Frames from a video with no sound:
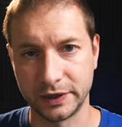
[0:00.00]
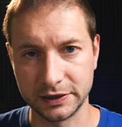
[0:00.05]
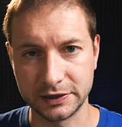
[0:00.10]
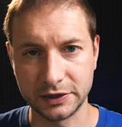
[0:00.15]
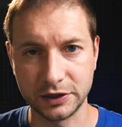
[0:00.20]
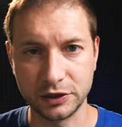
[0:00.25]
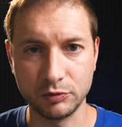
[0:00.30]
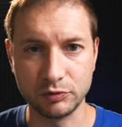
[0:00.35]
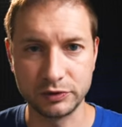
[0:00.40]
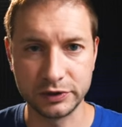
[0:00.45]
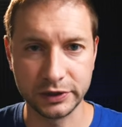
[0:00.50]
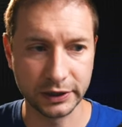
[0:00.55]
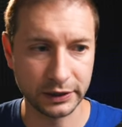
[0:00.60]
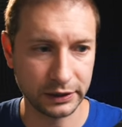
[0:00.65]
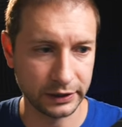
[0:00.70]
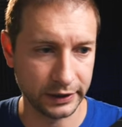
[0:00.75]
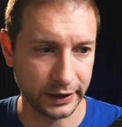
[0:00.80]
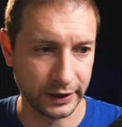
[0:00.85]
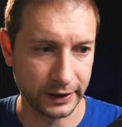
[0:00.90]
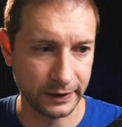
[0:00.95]
It's a
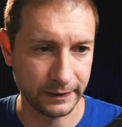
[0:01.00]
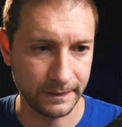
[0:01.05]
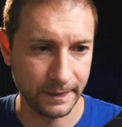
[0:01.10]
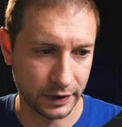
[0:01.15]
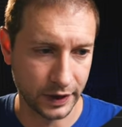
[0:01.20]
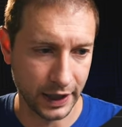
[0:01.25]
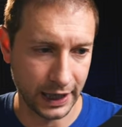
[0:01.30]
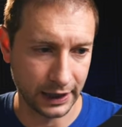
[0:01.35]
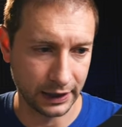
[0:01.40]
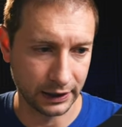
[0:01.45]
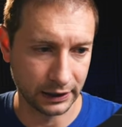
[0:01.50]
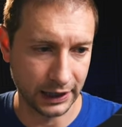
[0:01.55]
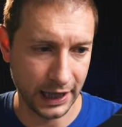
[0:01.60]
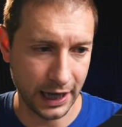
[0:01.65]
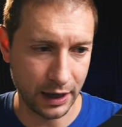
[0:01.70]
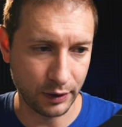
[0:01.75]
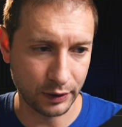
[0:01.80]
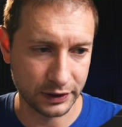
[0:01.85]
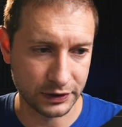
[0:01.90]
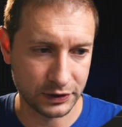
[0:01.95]
utility that
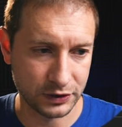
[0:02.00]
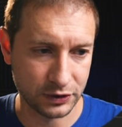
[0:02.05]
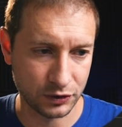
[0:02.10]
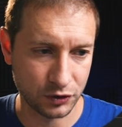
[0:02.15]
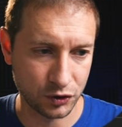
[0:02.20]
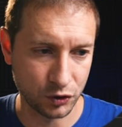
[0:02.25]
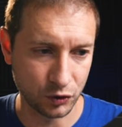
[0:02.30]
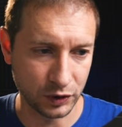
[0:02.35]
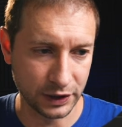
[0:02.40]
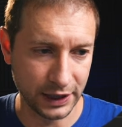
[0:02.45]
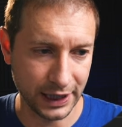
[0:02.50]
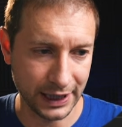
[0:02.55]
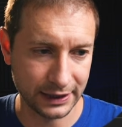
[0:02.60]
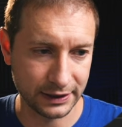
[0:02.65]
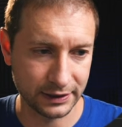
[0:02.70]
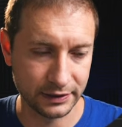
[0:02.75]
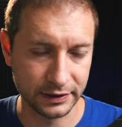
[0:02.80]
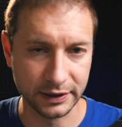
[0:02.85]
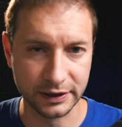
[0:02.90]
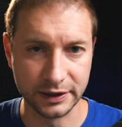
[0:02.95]
allowed us to
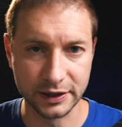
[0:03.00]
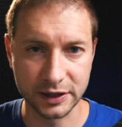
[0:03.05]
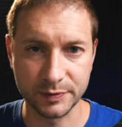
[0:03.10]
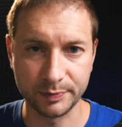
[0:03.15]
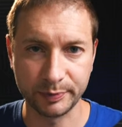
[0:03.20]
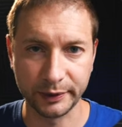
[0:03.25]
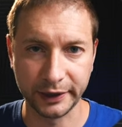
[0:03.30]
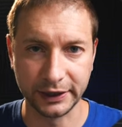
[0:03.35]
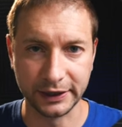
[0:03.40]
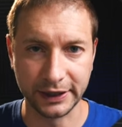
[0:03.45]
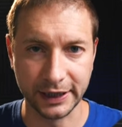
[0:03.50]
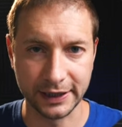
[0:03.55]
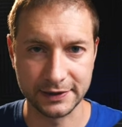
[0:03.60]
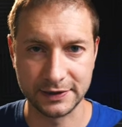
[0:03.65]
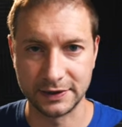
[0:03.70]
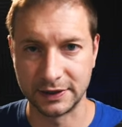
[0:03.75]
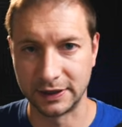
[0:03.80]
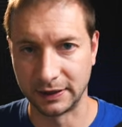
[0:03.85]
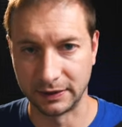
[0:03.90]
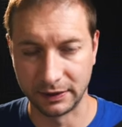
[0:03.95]
get the display
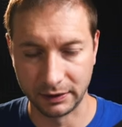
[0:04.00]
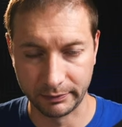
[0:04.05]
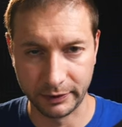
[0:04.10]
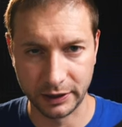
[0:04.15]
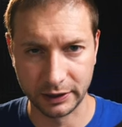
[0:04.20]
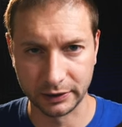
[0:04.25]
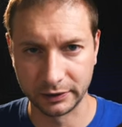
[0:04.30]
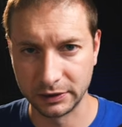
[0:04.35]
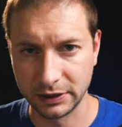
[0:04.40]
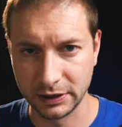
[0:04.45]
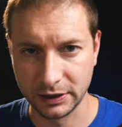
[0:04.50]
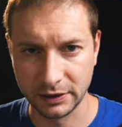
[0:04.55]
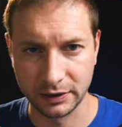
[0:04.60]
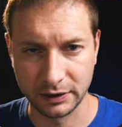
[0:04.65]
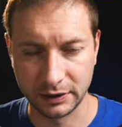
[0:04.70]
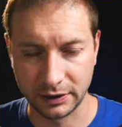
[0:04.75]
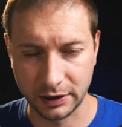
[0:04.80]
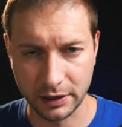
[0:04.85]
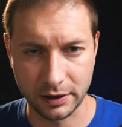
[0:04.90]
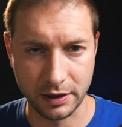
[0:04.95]
density among
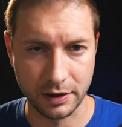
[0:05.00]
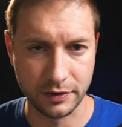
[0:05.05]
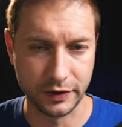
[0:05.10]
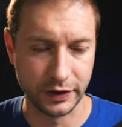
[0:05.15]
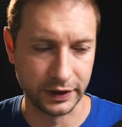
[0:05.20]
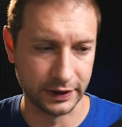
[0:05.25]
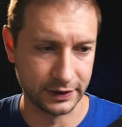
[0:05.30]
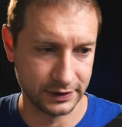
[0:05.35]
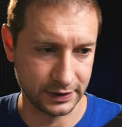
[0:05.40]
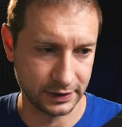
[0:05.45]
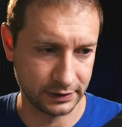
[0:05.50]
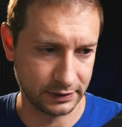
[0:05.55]
other things.